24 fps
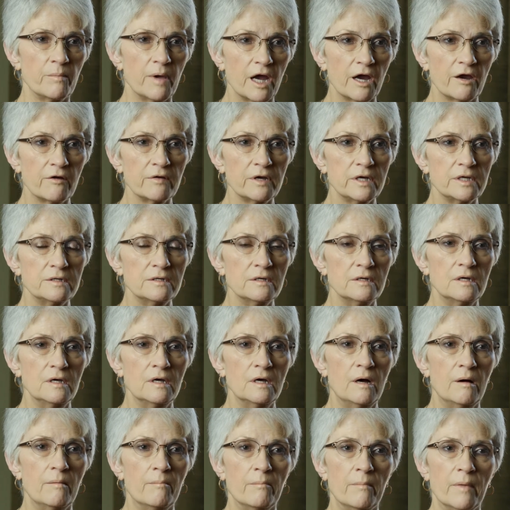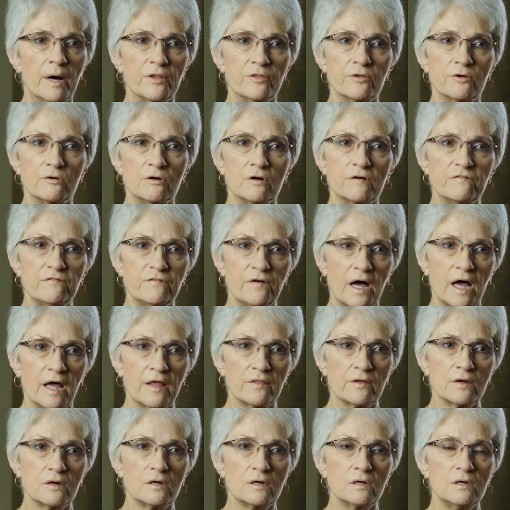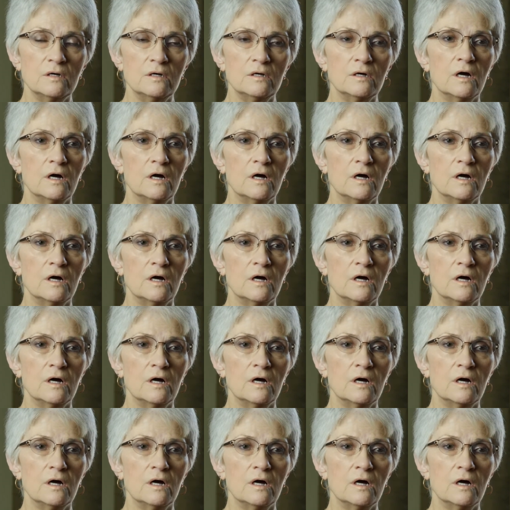married, mother or father,